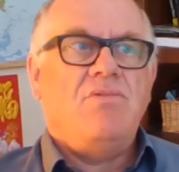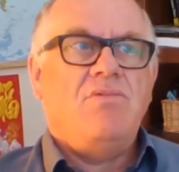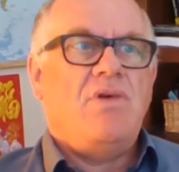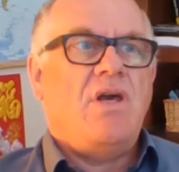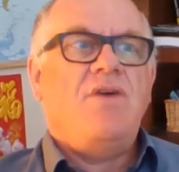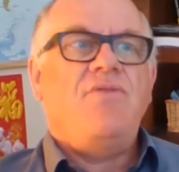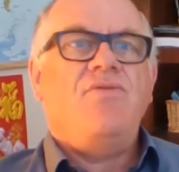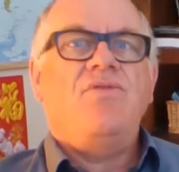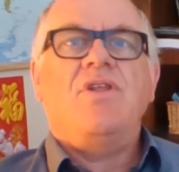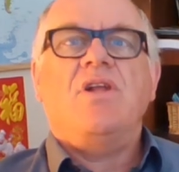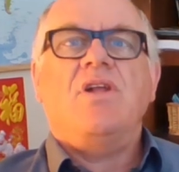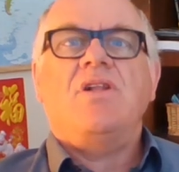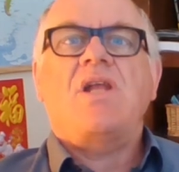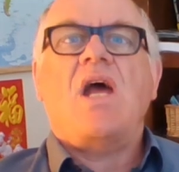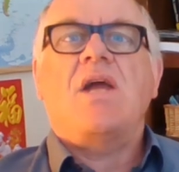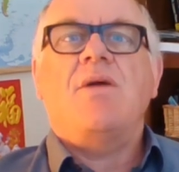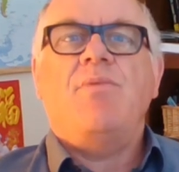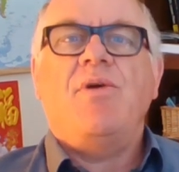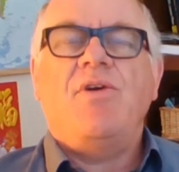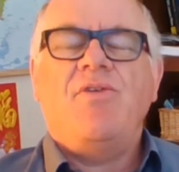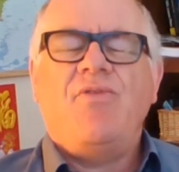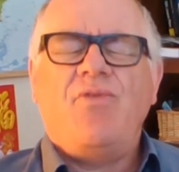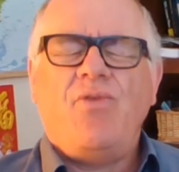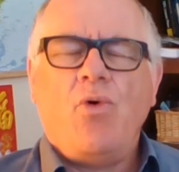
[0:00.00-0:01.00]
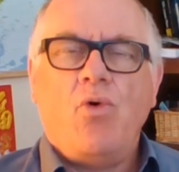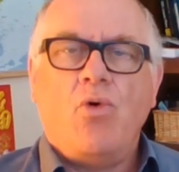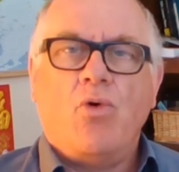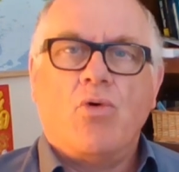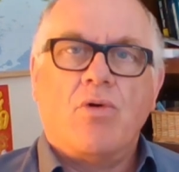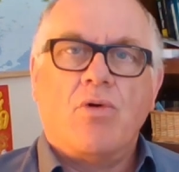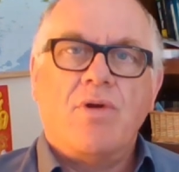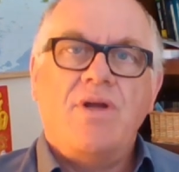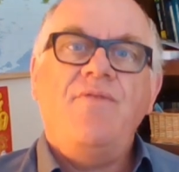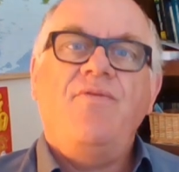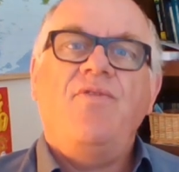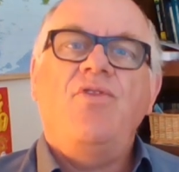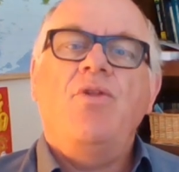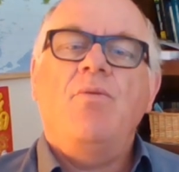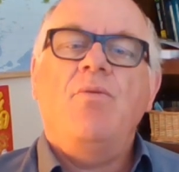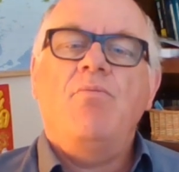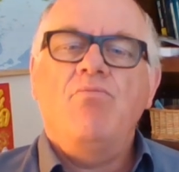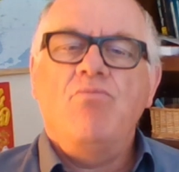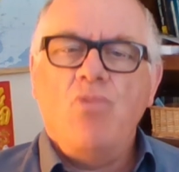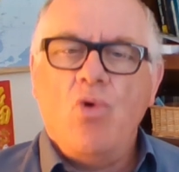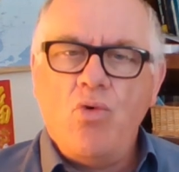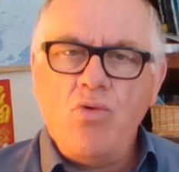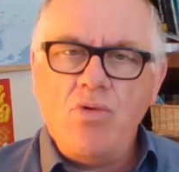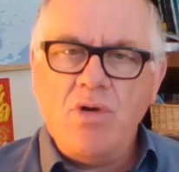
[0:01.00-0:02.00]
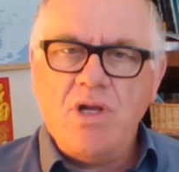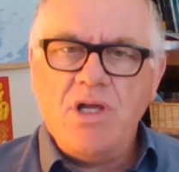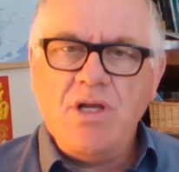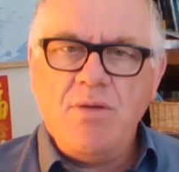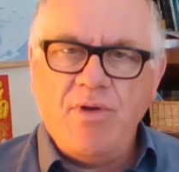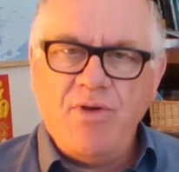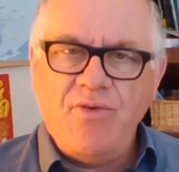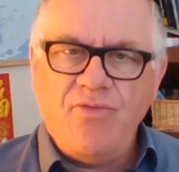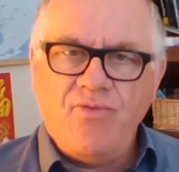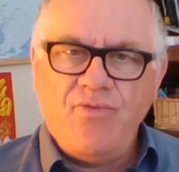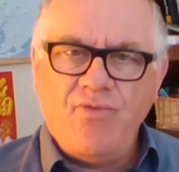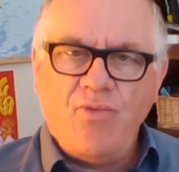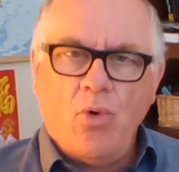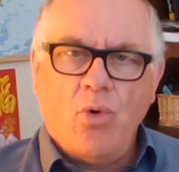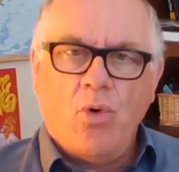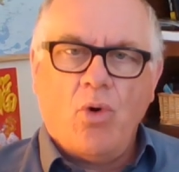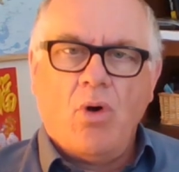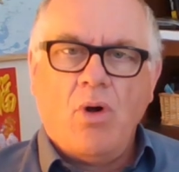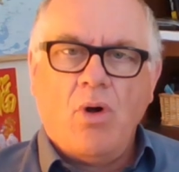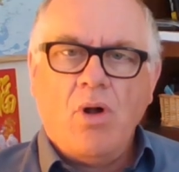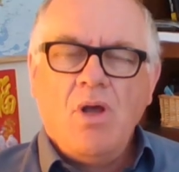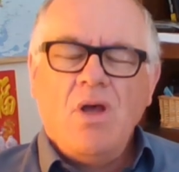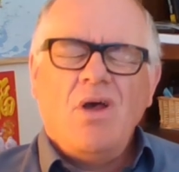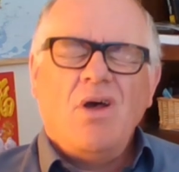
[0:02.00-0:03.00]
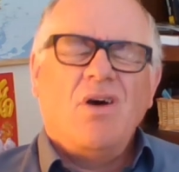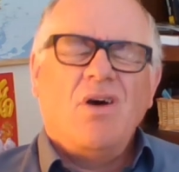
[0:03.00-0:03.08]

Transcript: Even the day before, or even the morning before